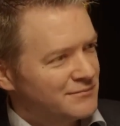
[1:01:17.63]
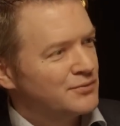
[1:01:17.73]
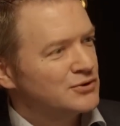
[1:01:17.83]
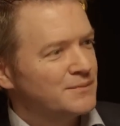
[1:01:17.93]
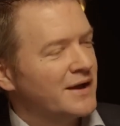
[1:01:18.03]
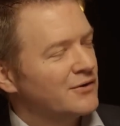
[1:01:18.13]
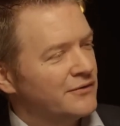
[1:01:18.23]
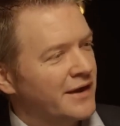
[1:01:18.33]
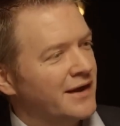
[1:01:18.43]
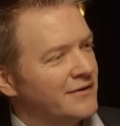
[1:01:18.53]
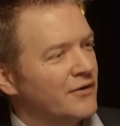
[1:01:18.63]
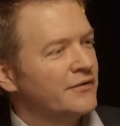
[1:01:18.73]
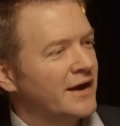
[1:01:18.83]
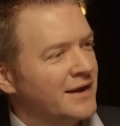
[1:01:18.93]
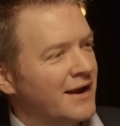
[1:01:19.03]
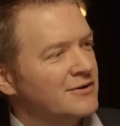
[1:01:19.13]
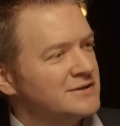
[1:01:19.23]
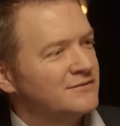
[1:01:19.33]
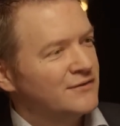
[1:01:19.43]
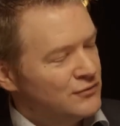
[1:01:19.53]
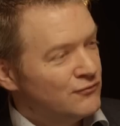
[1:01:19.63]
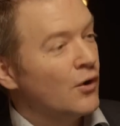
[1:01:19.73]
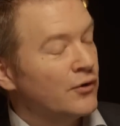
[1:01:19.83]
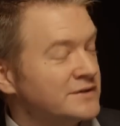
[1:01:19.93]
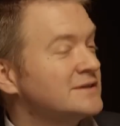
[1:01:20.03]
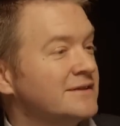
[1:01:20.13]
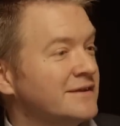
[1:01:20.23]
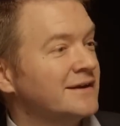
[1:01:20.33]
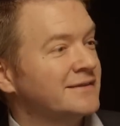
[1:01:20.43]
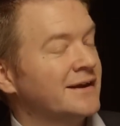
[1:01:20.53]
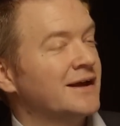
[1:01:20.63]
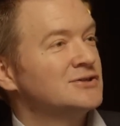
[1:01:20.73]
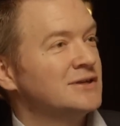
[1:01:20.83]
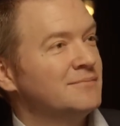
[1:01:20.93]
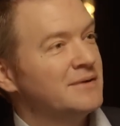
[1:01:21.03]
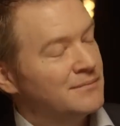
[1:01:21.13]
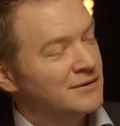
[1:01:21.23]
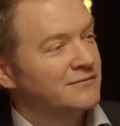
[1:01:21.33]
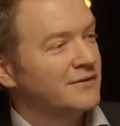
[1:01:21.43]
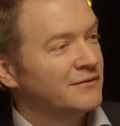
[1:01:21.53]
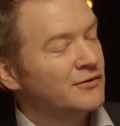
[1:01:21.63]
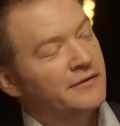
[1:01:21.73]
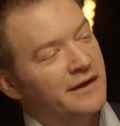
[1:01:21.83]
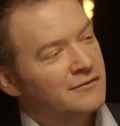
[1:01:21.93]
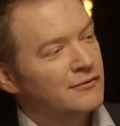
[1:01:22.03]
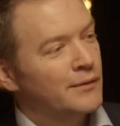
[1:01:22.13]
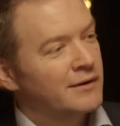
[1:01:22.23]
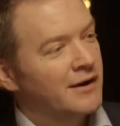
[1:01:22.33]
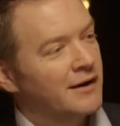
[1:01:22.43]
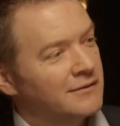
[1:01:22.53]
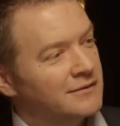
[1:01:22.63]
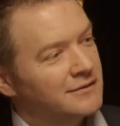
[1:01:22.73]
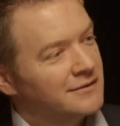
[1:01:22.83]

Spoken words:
push back on that narrative if you honestly think that actually people have got that the wrong way around?